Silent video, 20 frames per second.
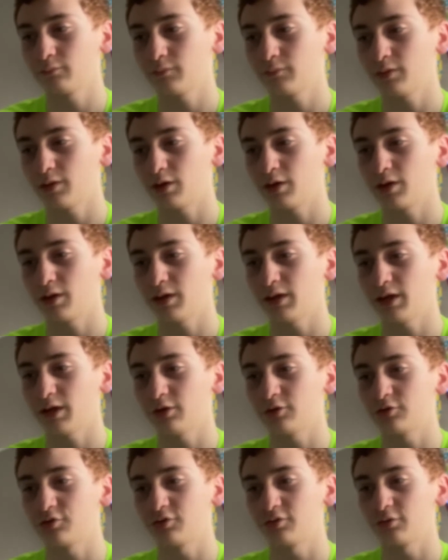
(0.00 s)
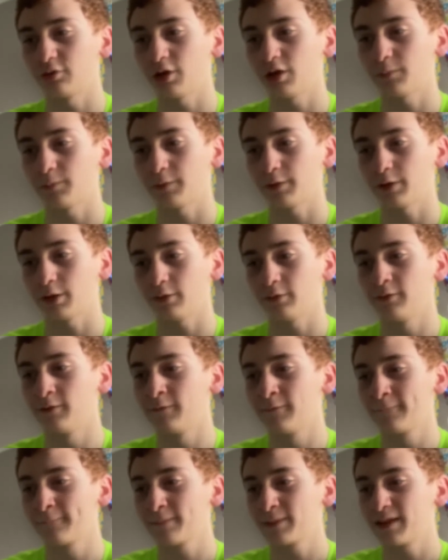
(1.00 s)
air shooter up air,
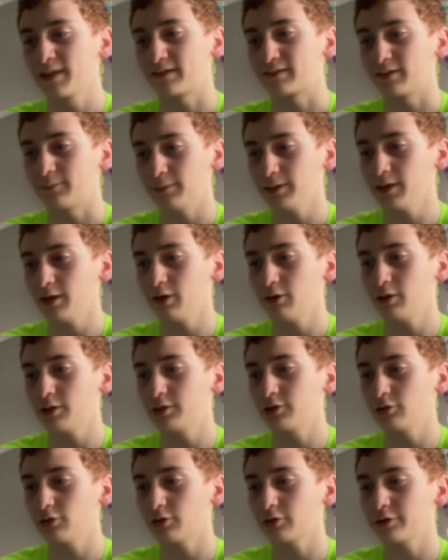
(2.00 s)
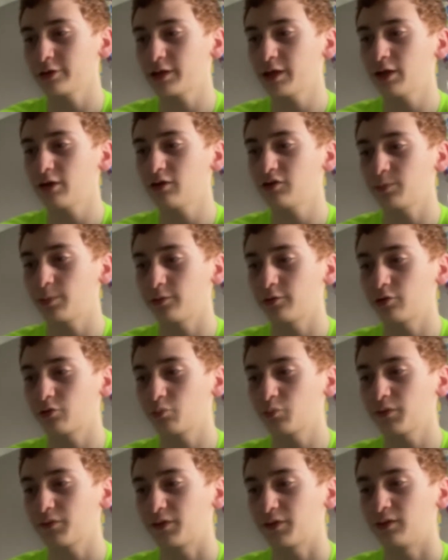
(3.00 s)
except now it no longer carries opponents
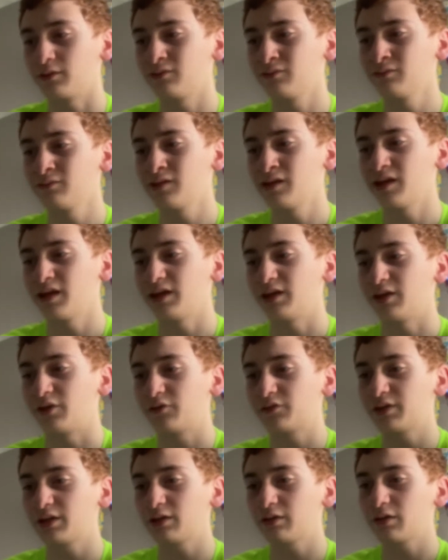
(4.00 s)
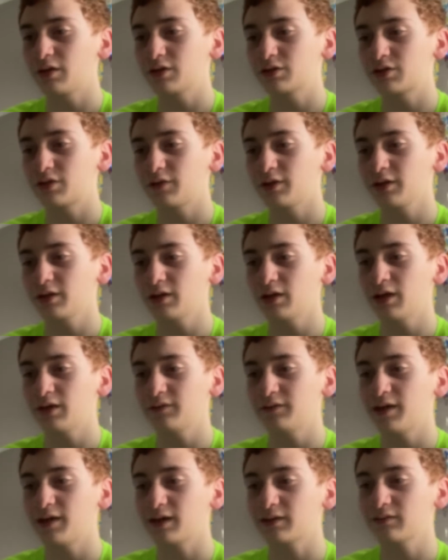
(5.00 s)
with it, and instead launches on
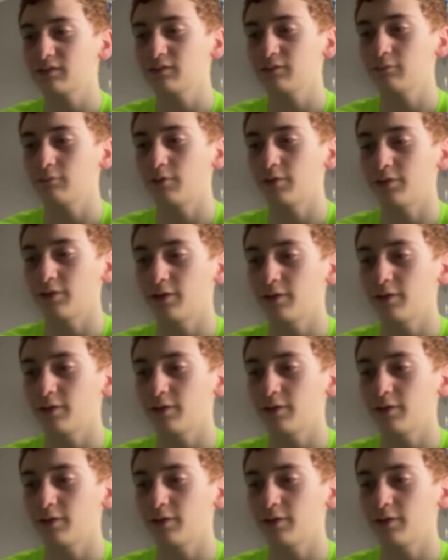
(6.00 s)
contact with